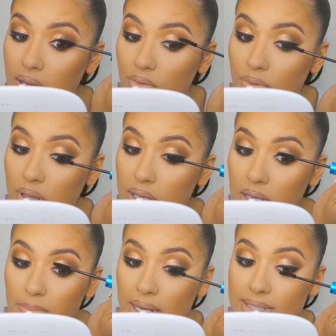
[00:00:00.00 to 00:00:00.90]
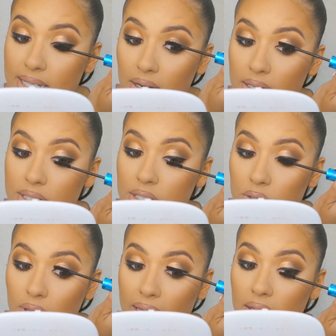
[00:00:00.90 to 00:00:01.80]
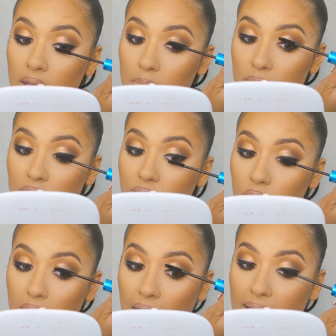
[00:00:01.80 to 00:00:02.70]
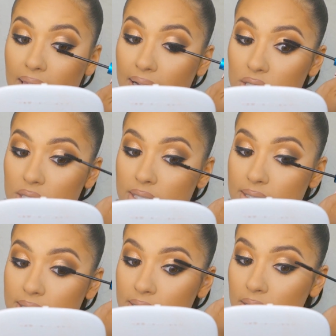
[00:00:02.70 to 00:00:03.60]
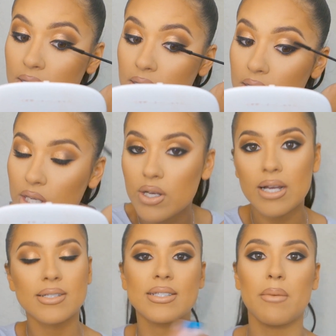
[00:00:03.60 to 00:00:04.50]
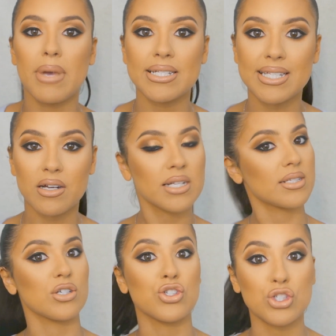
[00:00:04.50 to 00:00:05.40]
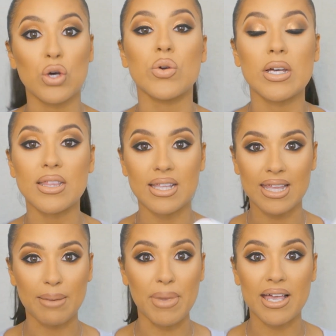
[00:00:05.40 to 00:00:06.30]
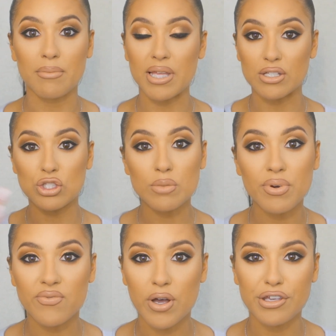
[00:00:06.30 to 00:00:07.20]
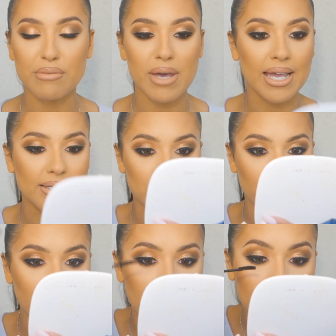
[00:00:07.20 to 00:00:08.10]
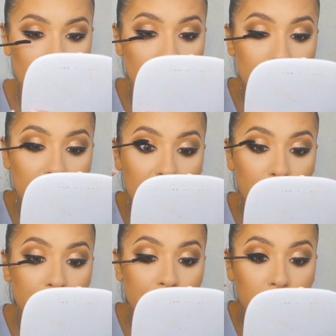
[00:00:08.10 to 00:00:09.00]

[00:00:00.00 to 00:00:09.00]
a really good mascara too, like before eyelashes. You know how some mascaras are so good that they make them like super volumized or really clumpy,